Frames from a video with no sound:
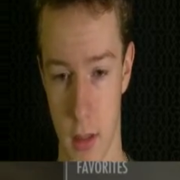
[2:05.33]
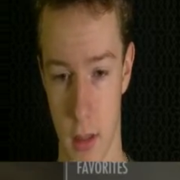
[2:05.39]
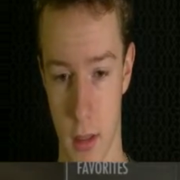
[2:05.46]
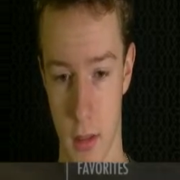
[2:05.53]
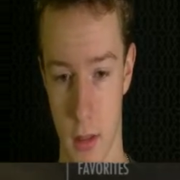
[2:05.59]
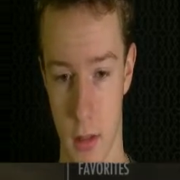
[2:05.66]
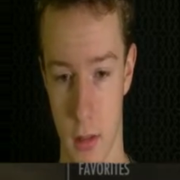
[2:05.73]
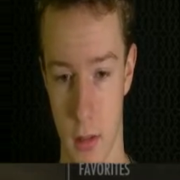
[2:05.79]
I
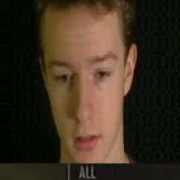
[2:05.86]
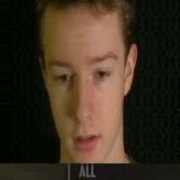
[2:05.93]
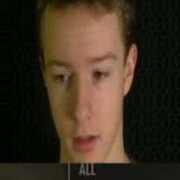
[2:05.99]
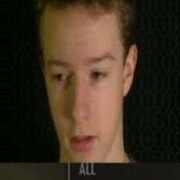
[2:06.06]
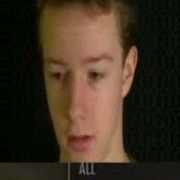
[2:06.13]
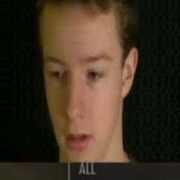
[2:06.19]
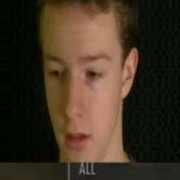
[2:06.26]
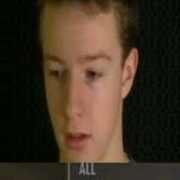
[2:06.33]
got you.
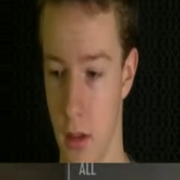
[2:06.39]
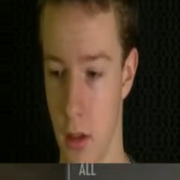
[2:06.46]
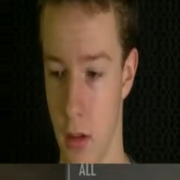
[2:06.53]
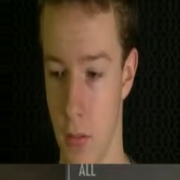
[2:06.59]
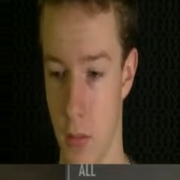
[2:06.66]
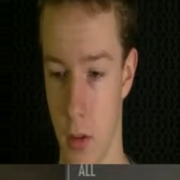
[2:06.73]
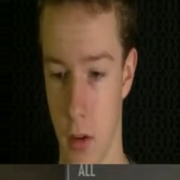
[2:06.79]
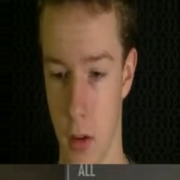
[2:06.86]
Okay,
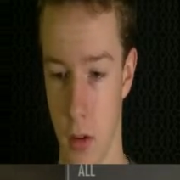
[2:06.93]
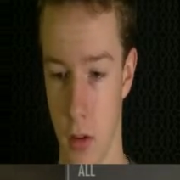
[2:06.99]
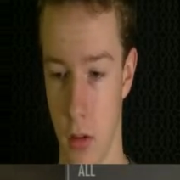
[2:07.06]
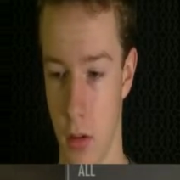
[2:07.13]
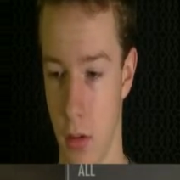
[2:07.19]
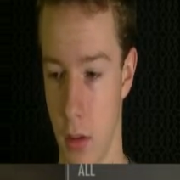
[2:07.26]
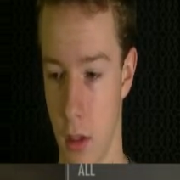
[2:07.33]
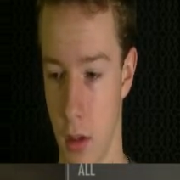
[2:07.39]

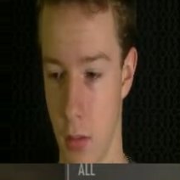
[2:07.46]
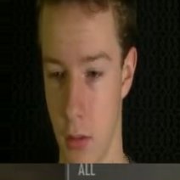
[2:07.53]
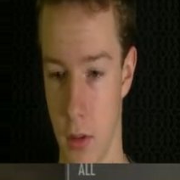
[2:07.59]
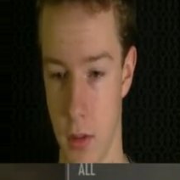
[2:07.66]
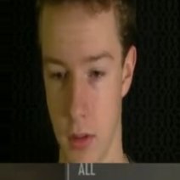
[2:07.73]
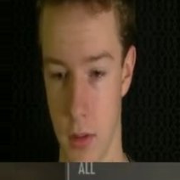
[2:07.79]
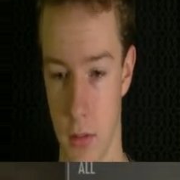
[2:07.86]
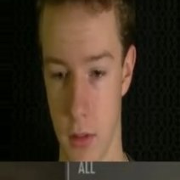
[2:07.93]
pearl. I
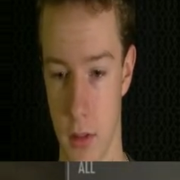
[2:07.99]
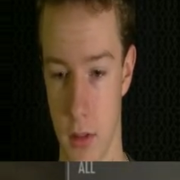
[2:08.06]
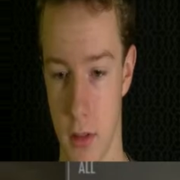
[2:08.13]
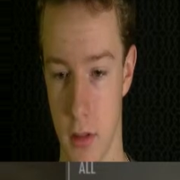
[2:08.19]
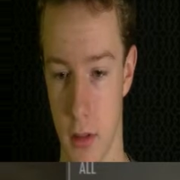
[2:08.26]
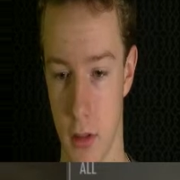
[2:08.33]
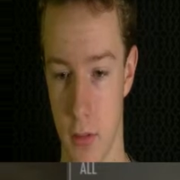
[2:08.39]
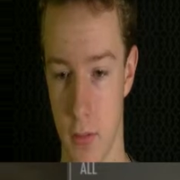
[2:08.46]
want some of this
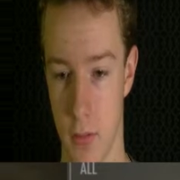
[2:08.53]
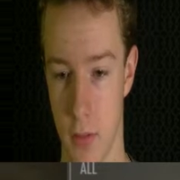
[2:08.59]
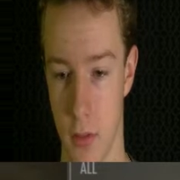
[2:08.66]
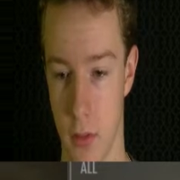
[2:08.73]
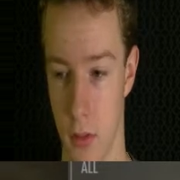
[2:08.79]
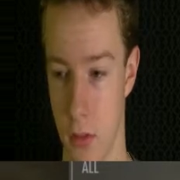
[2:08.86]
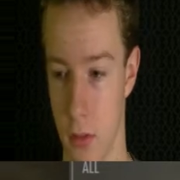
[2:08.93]
stuff.